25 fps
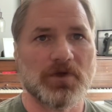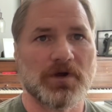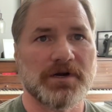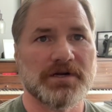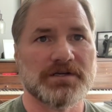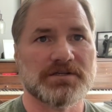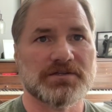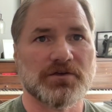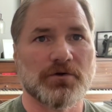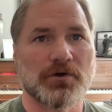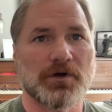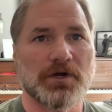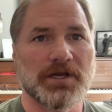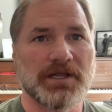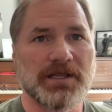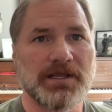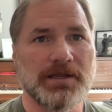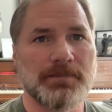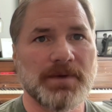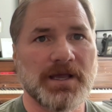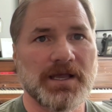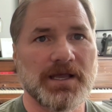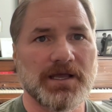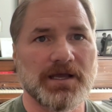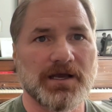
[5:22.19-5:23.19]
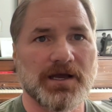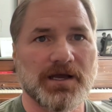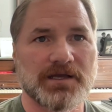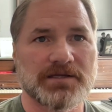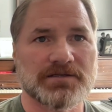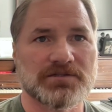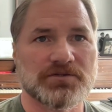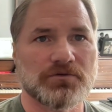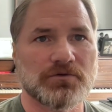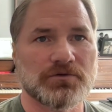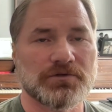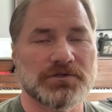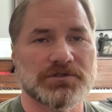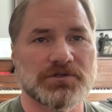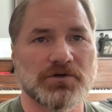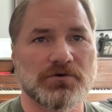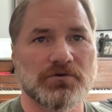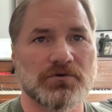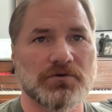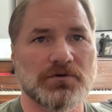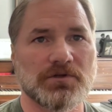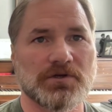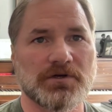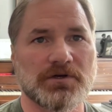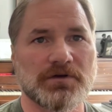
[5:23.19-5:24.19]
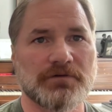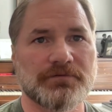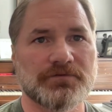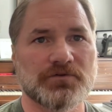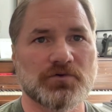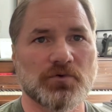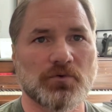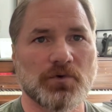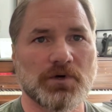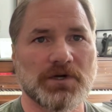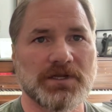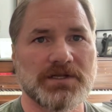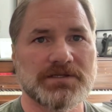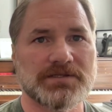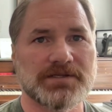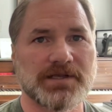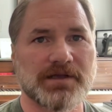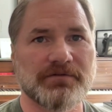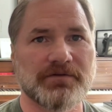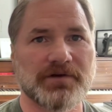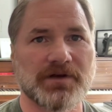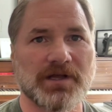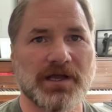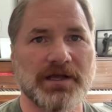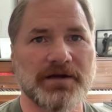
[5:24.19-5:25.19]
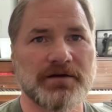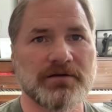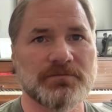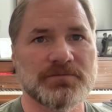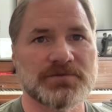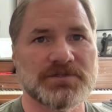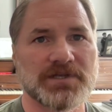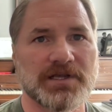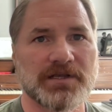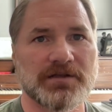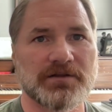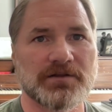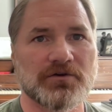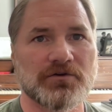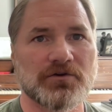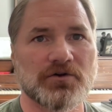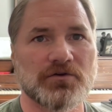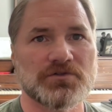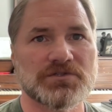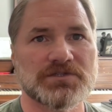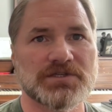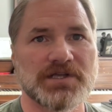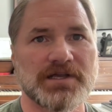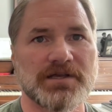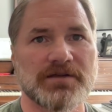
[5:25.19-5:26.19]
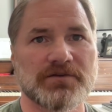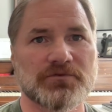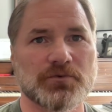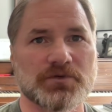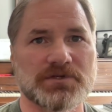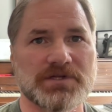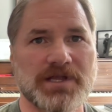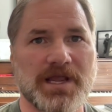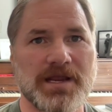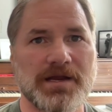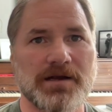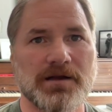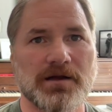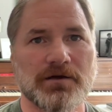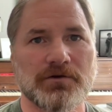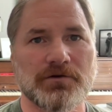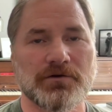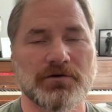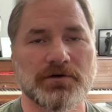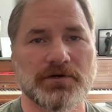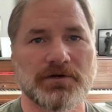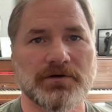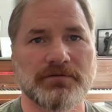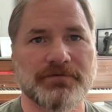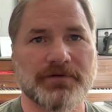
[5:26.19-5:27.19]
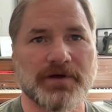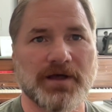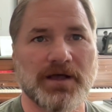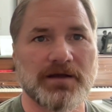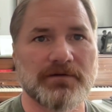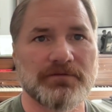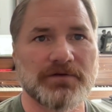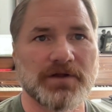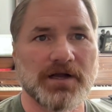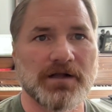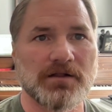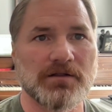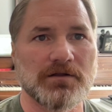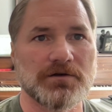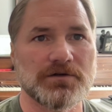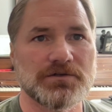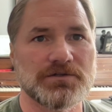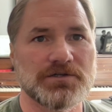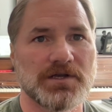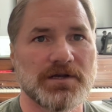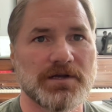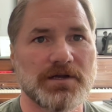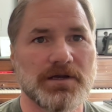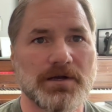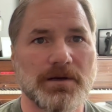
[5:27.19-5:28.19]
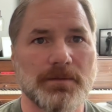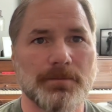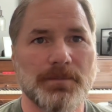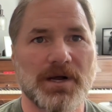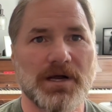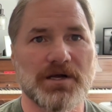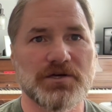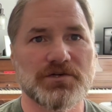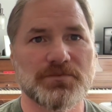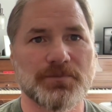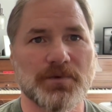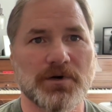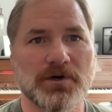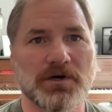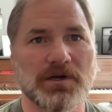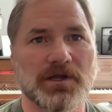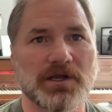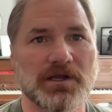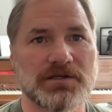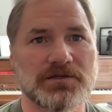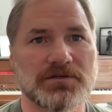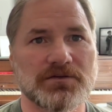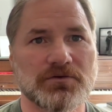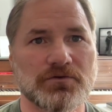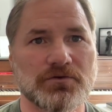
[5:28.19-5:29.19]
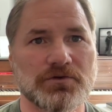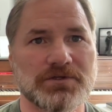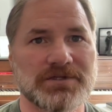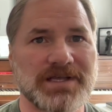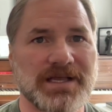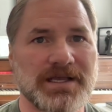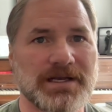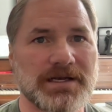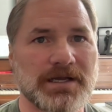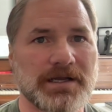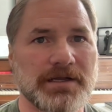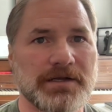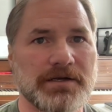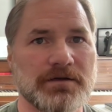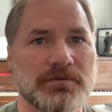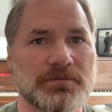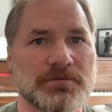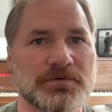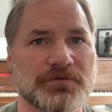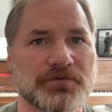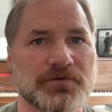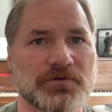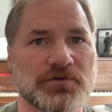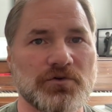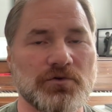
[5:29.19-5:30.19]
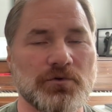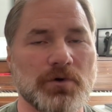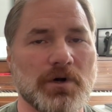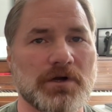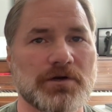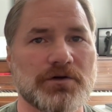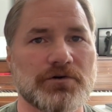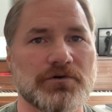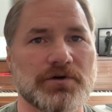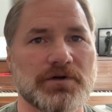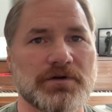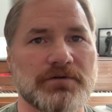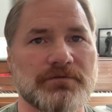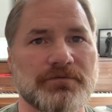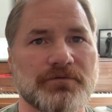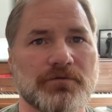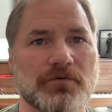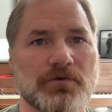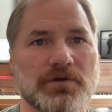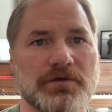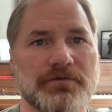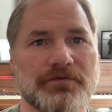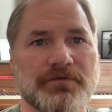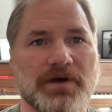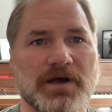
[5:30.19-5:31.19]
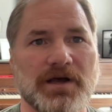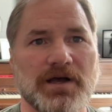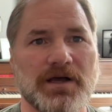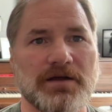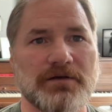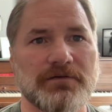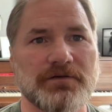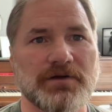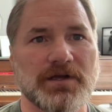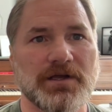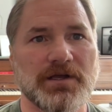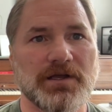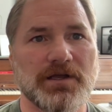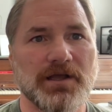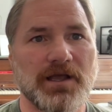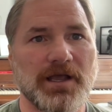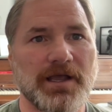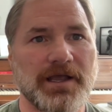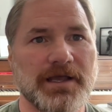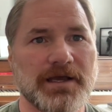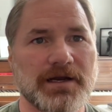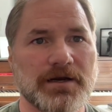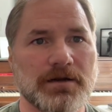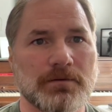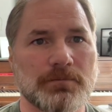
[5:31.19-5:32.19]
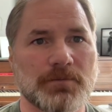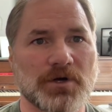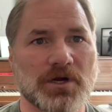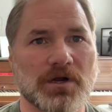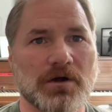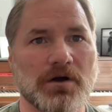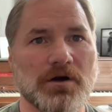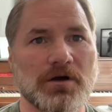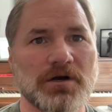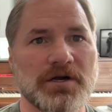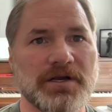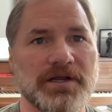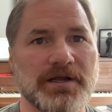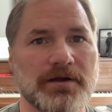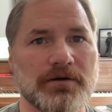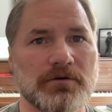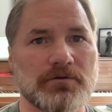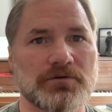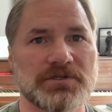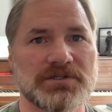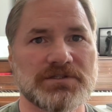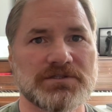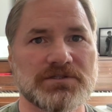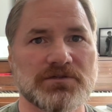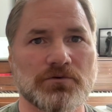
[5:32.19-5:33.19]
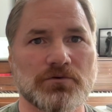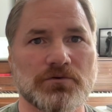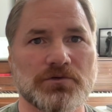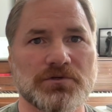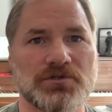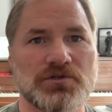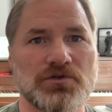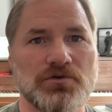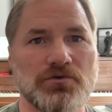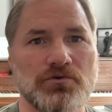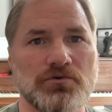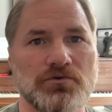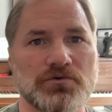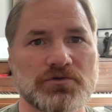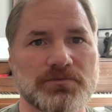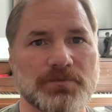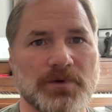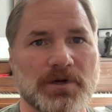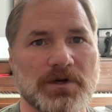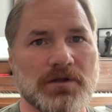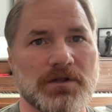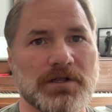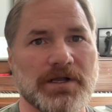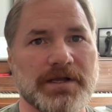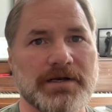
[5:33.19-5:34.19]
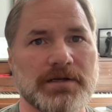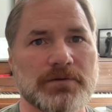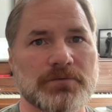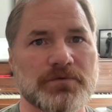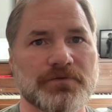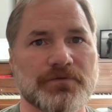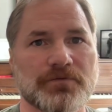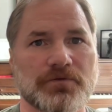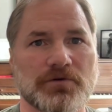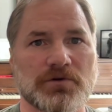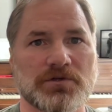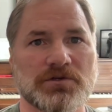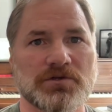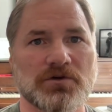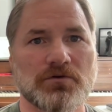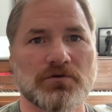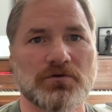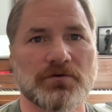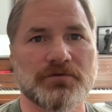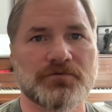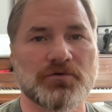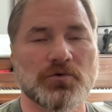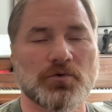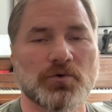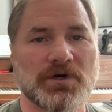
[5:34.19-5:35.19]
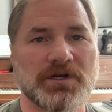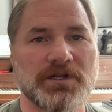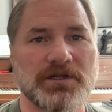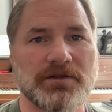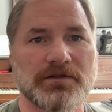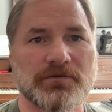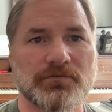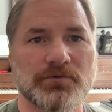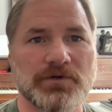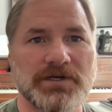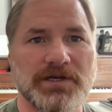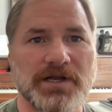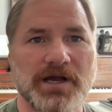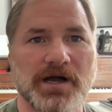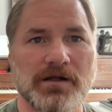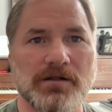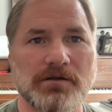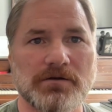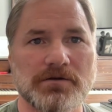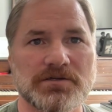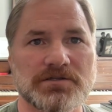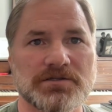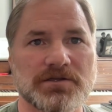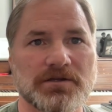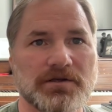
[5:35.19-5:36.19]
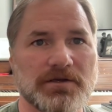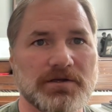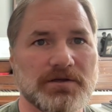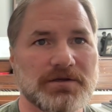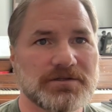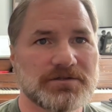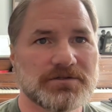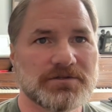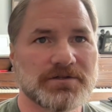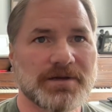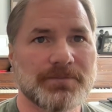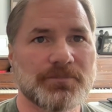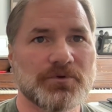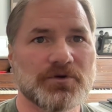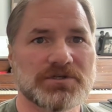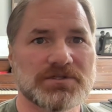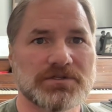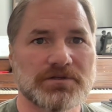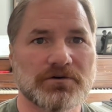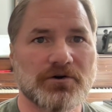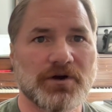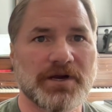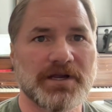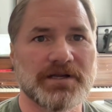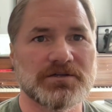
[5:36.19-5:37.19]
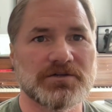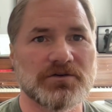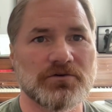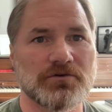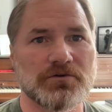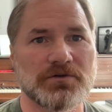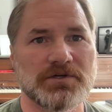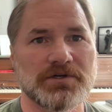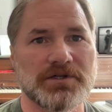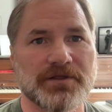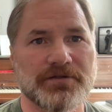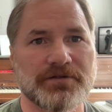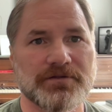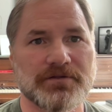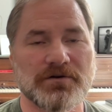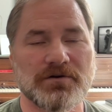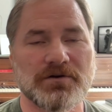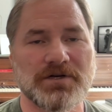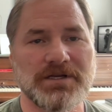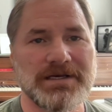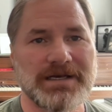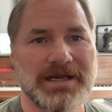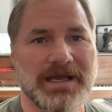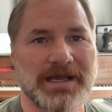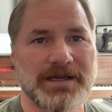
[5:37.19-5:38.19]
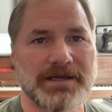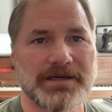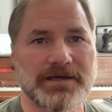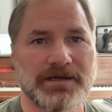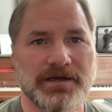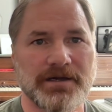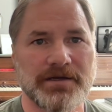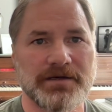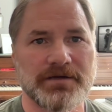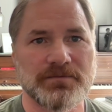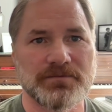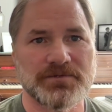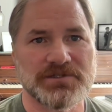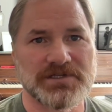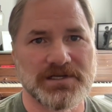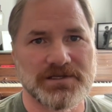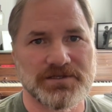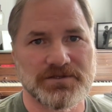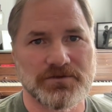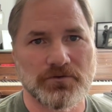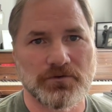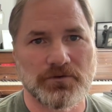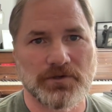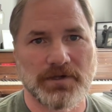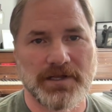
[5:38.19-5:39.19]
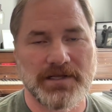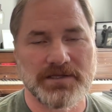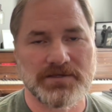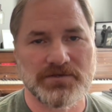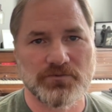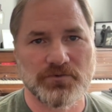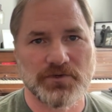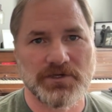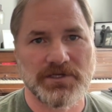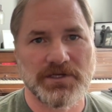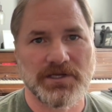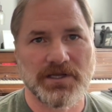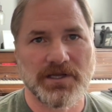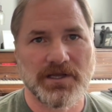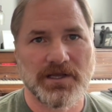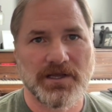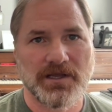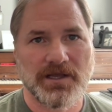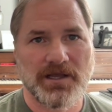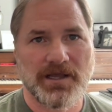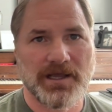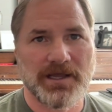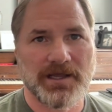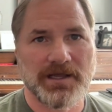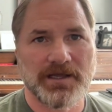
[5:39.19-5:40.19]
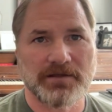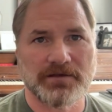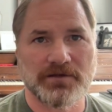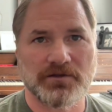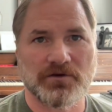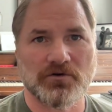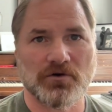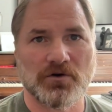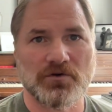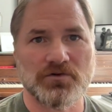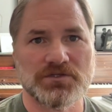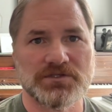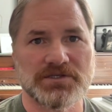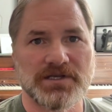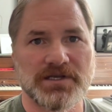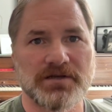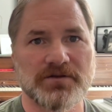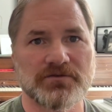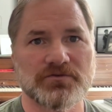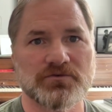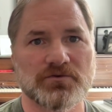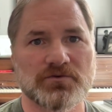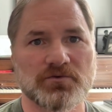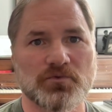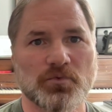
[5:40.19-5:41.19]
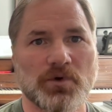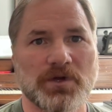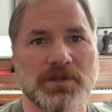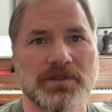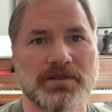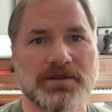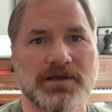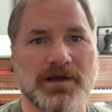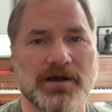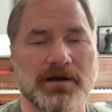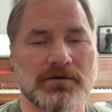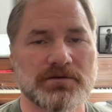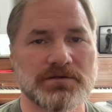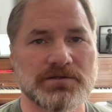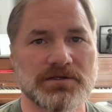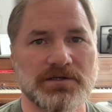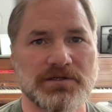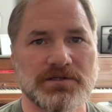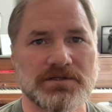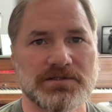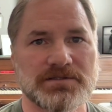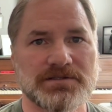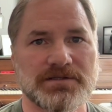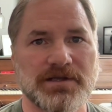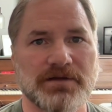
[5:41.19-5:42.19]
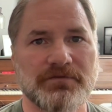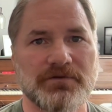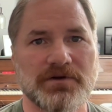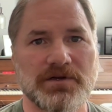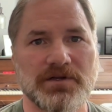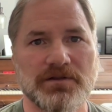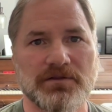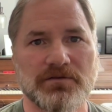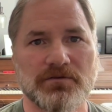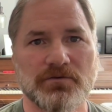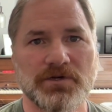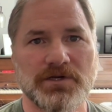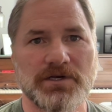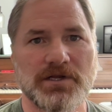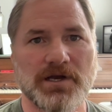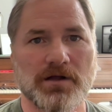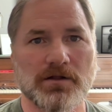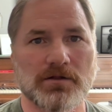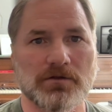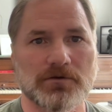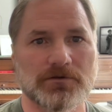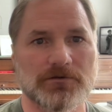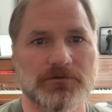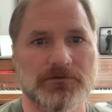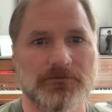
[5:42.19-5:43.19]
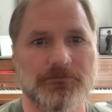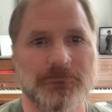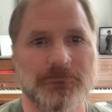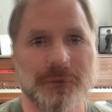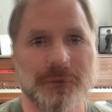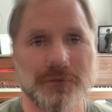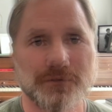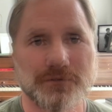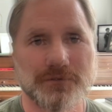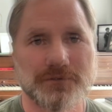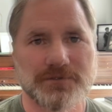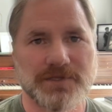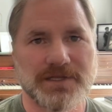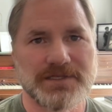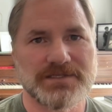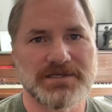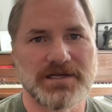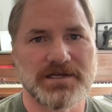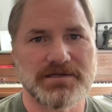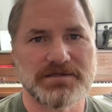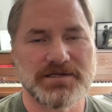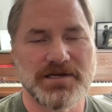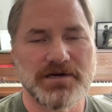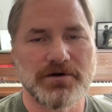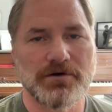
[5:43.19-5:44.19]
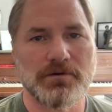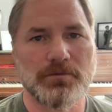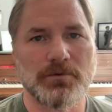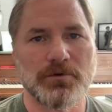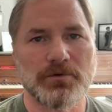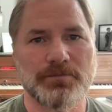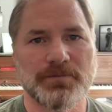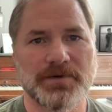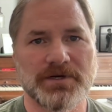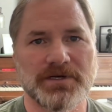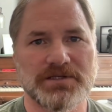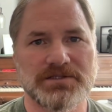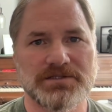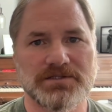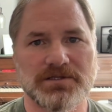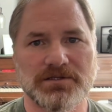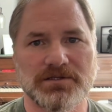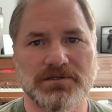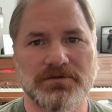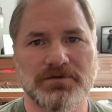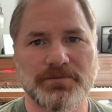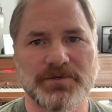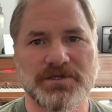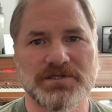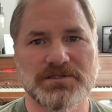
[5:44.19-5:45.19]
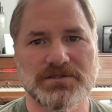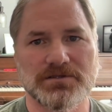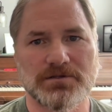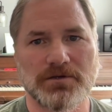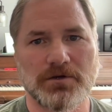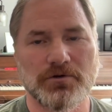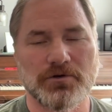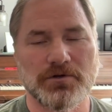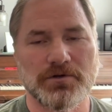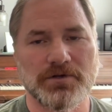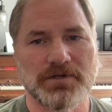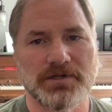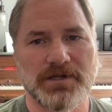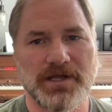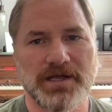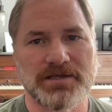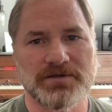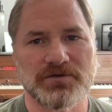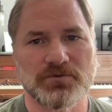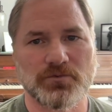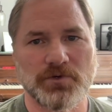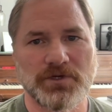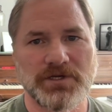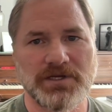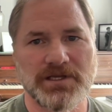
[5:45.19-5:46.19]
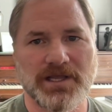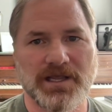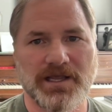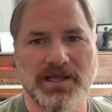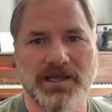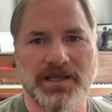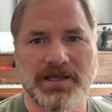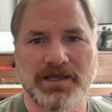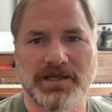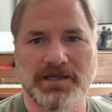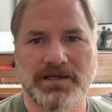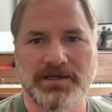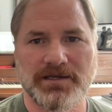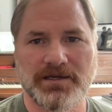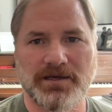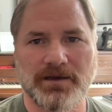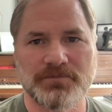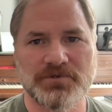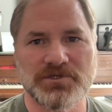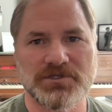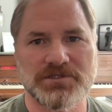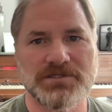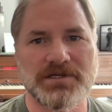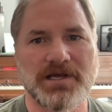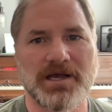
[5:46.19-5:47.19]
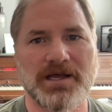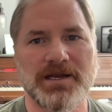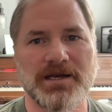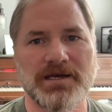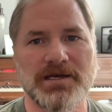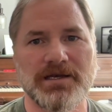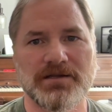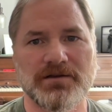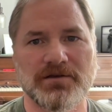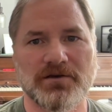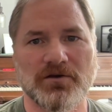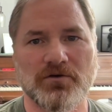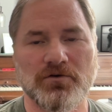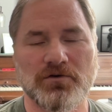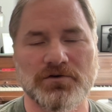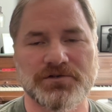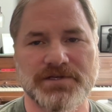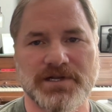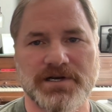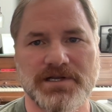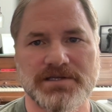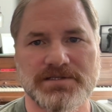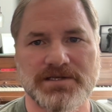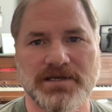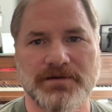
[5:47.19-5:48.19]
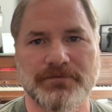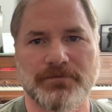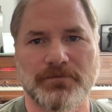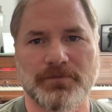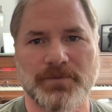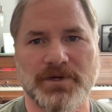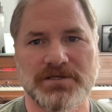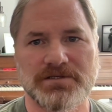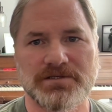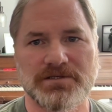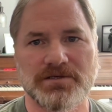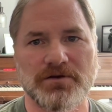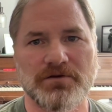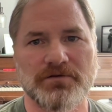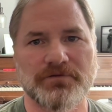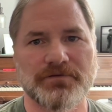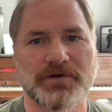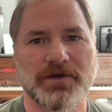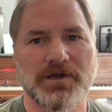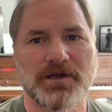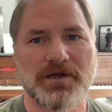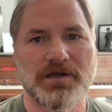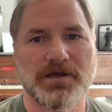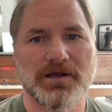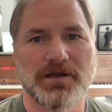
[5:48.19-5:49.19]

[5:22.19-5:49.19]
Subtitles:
All right, so on eBay, I sold a total of 27 items and the gross sales was $805. Poshmark, I sold 10 items for $245. And on Mercari, I only sold 2 small items for a total of $23. So that puts the grand total at 39 items I sold last week, and the gross sales was $1,073. So that's not terrible, but it's a little bit slower than last week, and I'm just not hitting the goals that I set for myself.